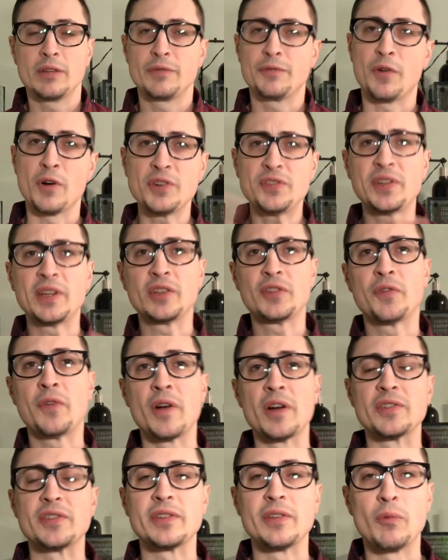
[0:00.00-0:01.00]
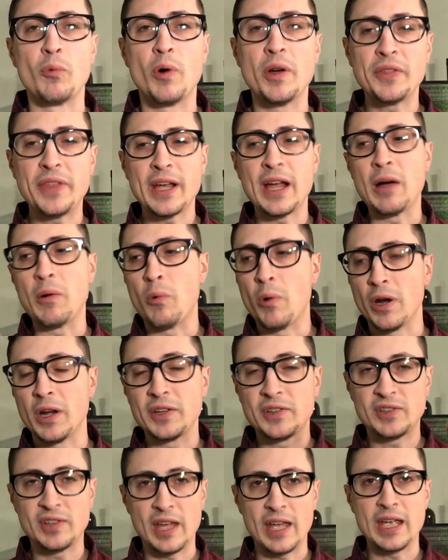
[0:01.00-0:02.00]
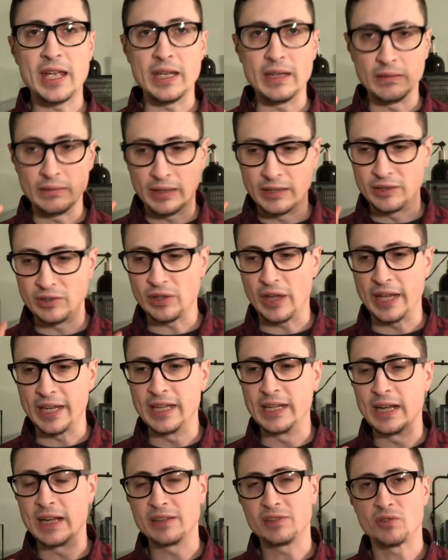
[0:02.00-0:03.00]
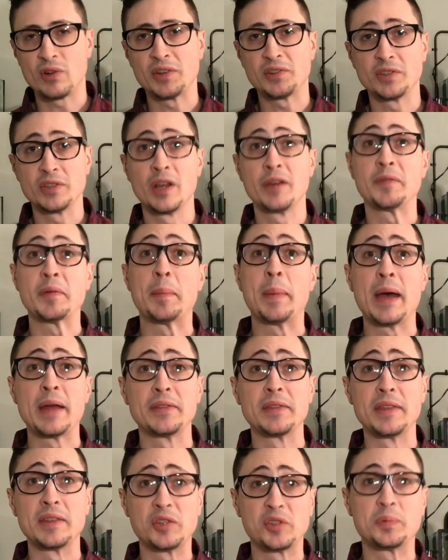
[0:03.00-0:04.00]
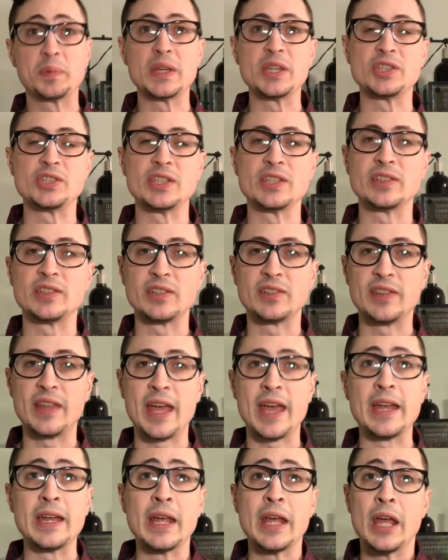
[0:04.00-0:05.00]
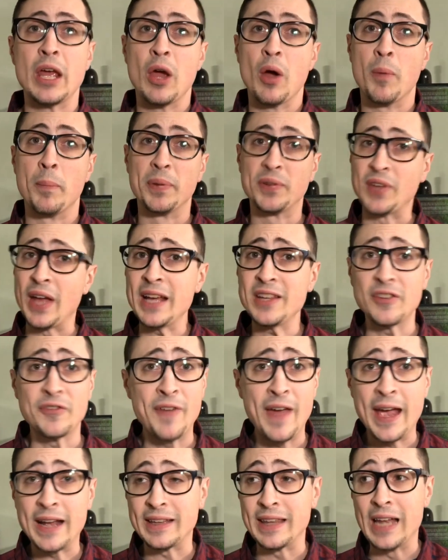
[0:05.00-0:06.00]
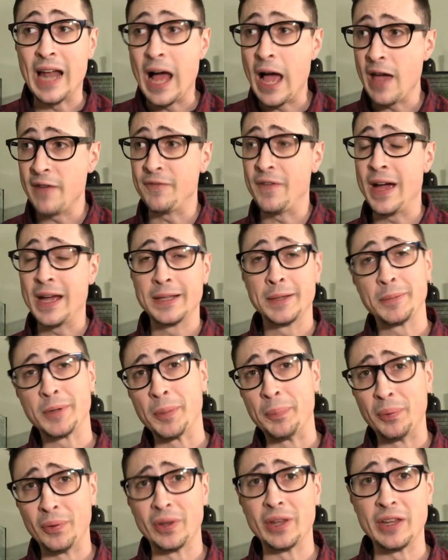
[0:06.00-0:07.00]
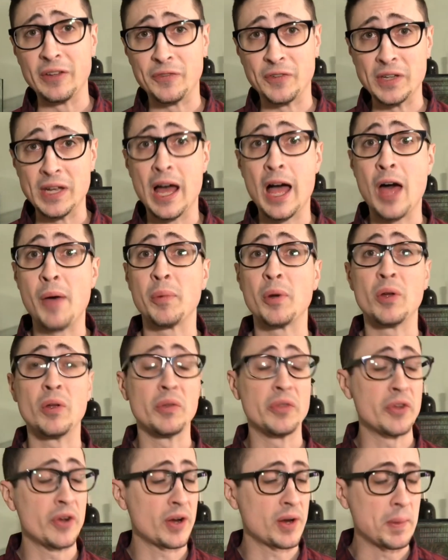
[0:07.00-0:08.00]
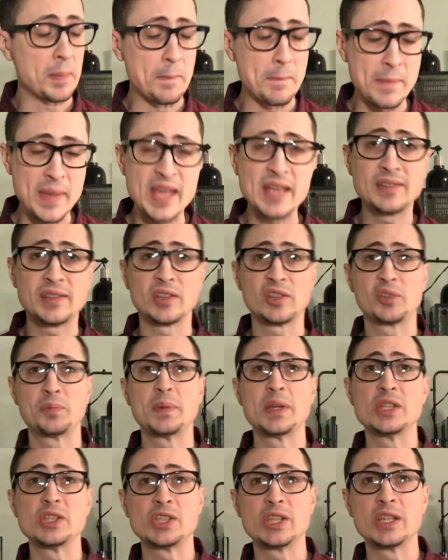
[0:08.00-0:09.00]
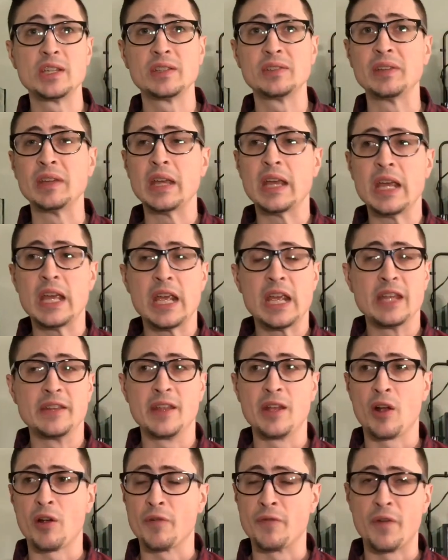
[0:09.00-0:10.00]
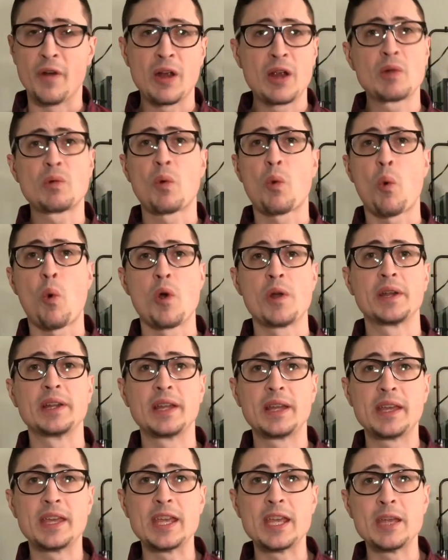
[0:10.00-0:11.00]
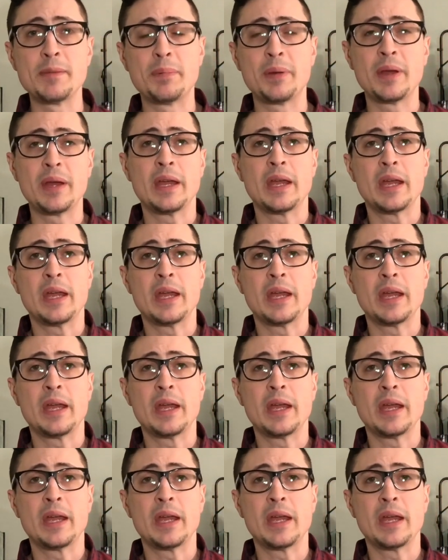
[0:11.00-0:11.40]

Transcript: First things first, the one thing I want to say, and I cannot stress enough about this species, is that besides the fact that I find them completely phenomenal, they're amazing species, they are very rewarding to keep,